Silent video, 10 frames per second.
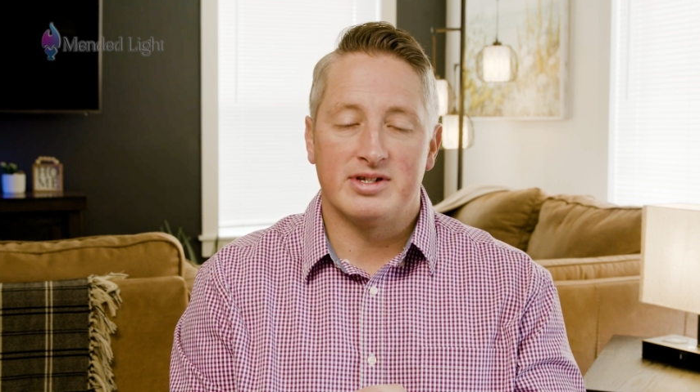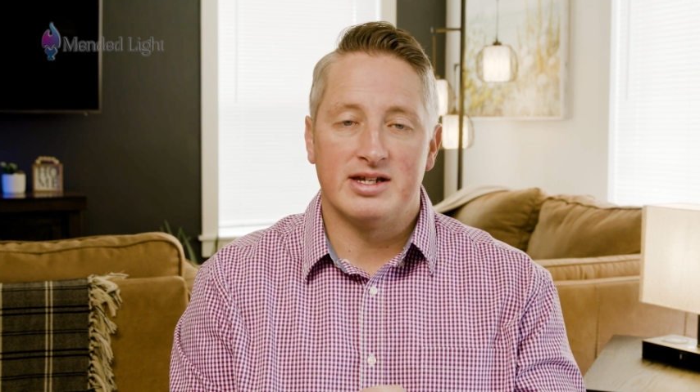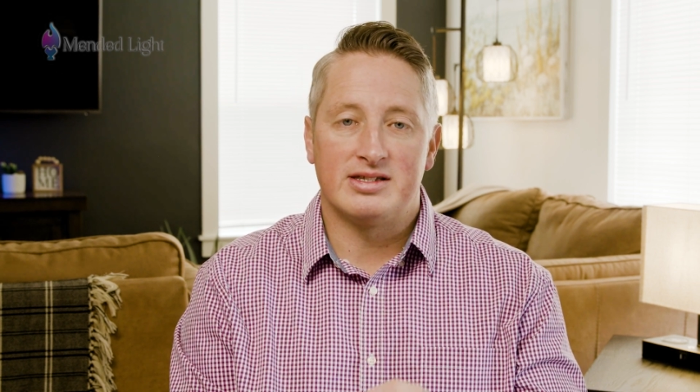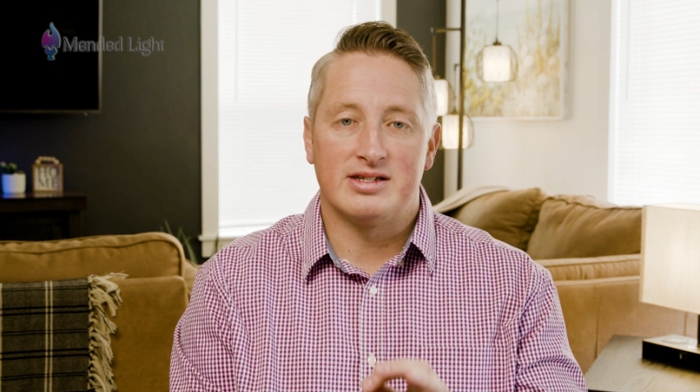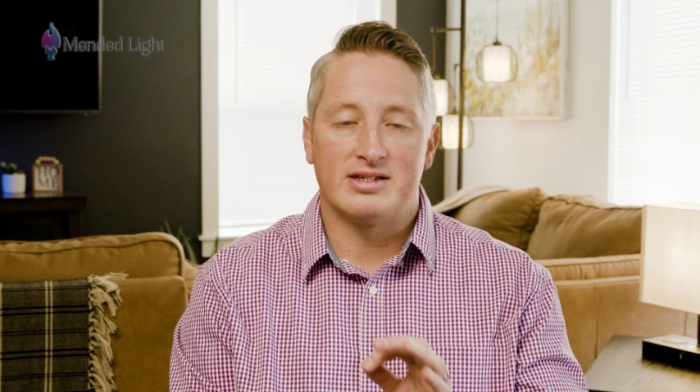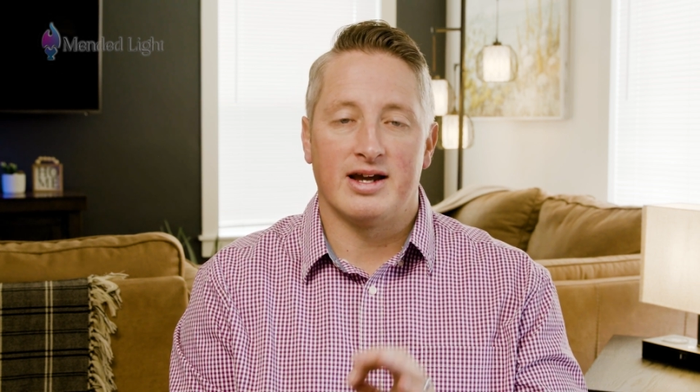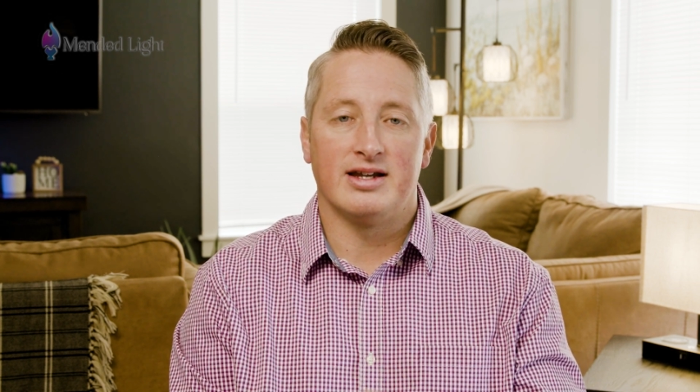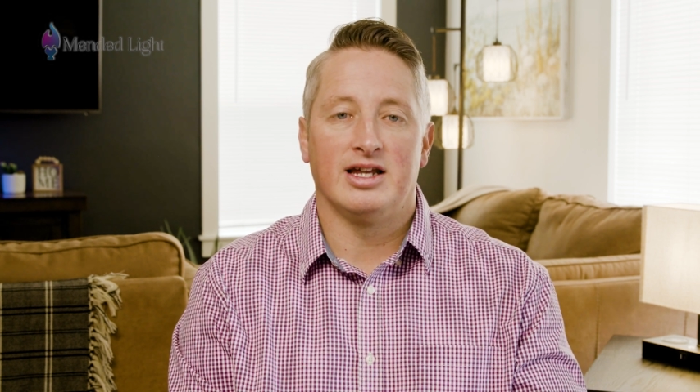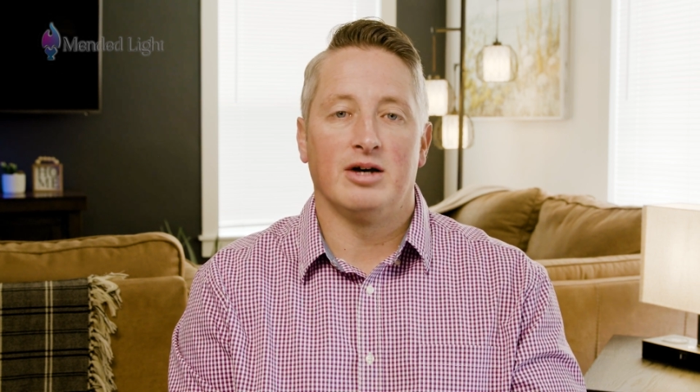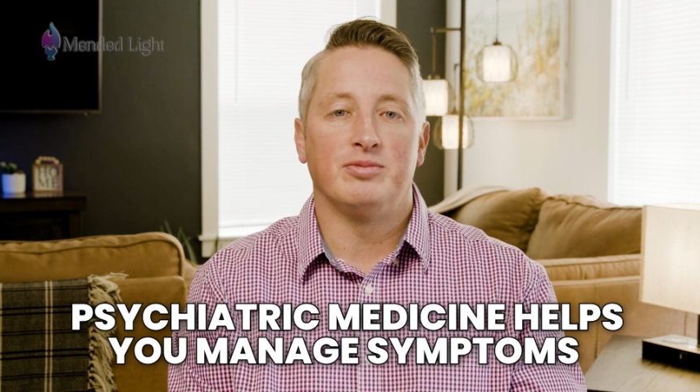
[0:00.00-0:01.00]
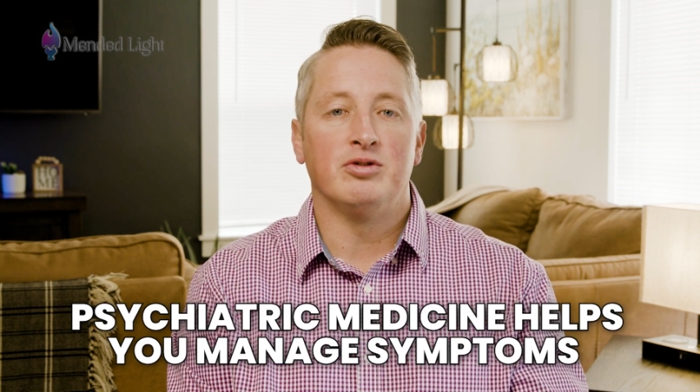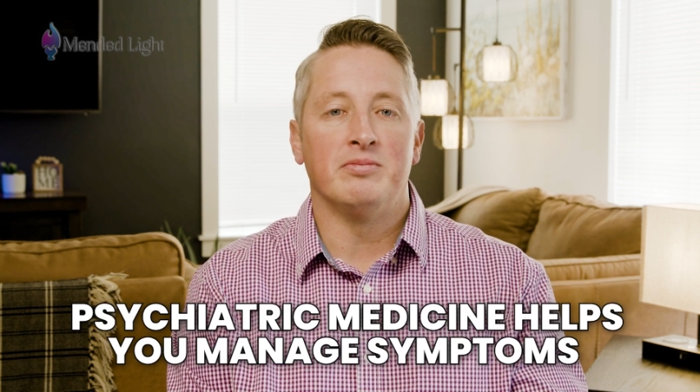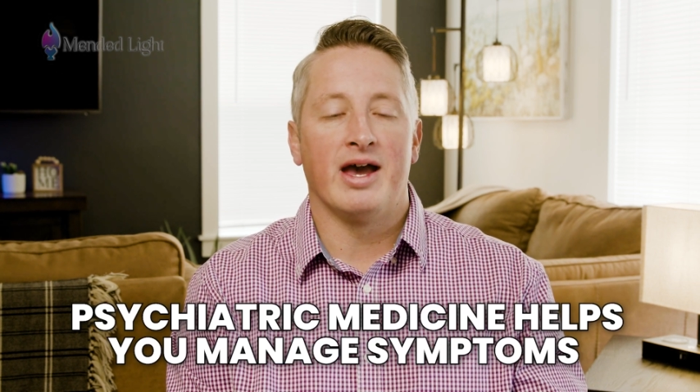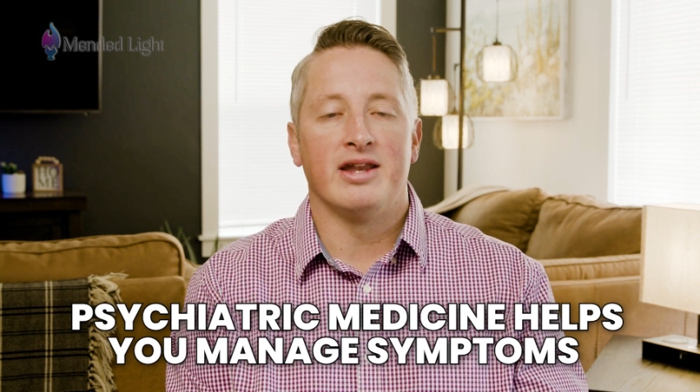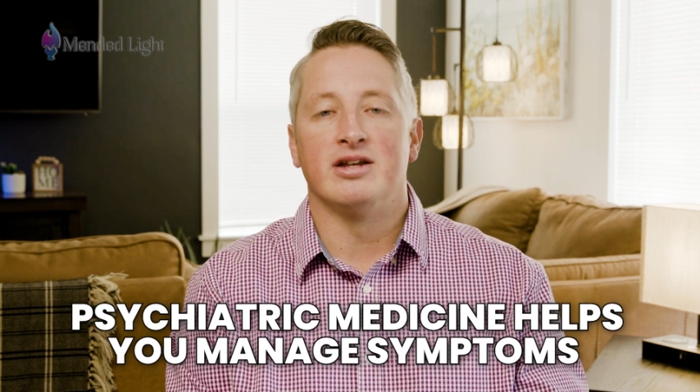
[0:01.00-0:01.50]
It's designed to help you
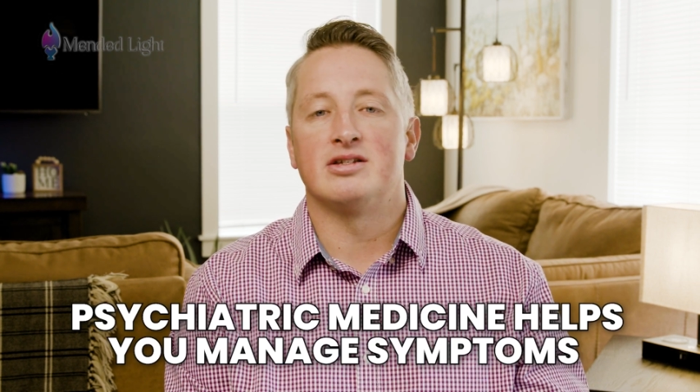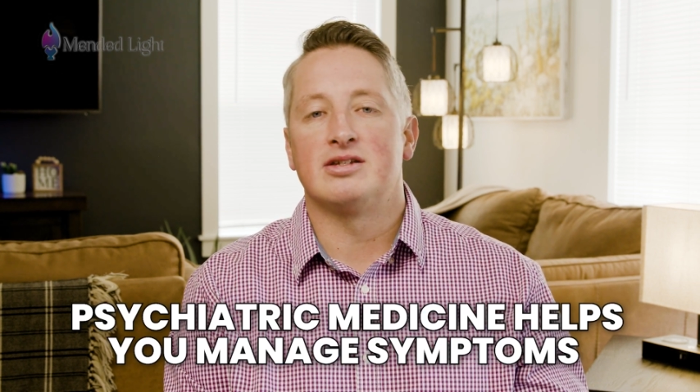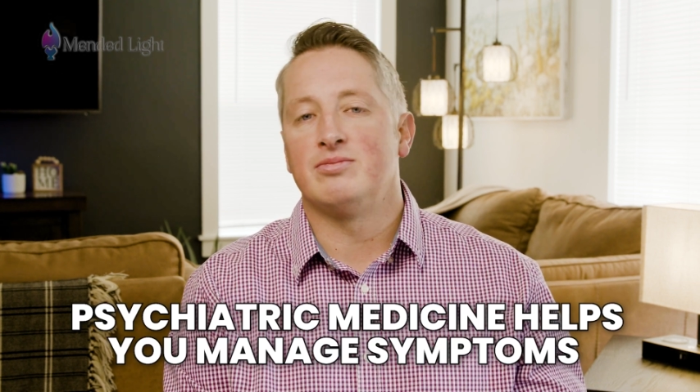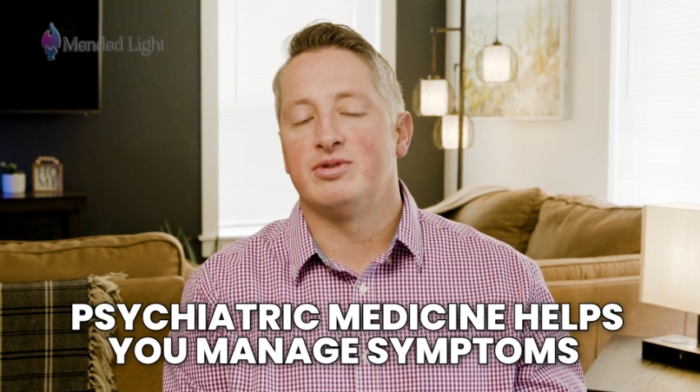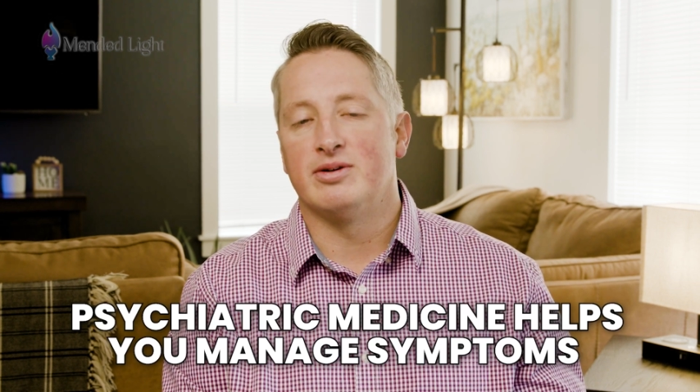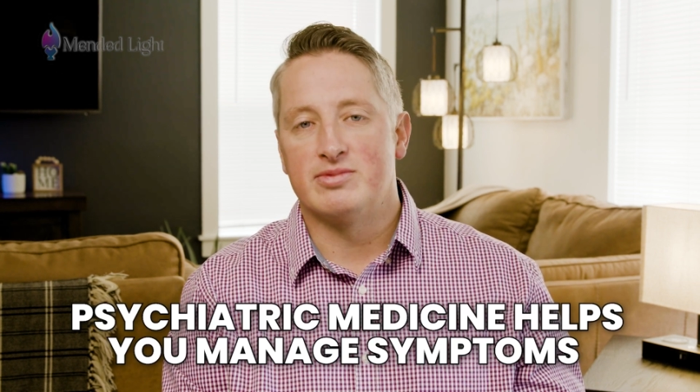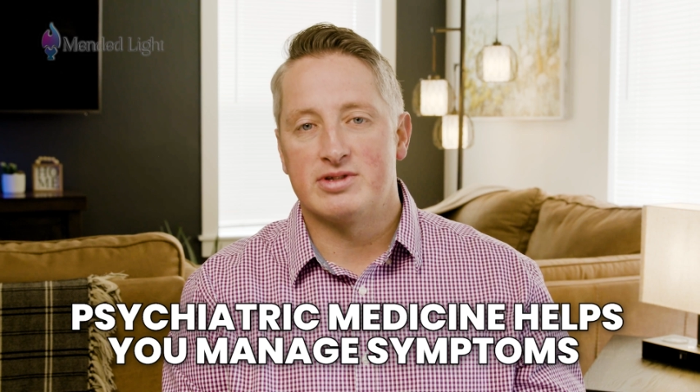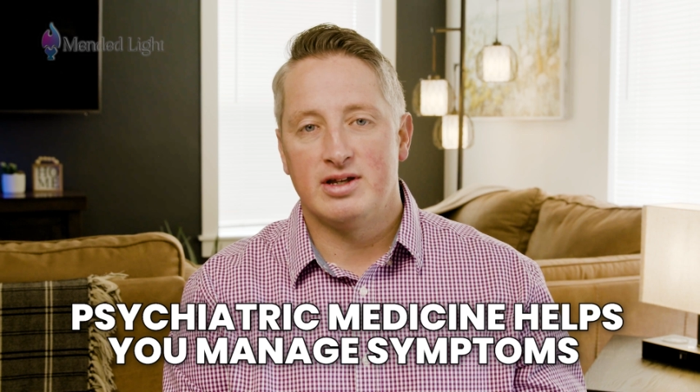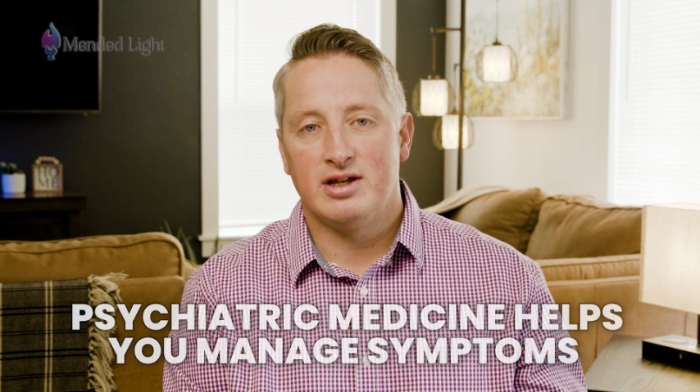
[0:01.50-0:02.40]
manage symptoms.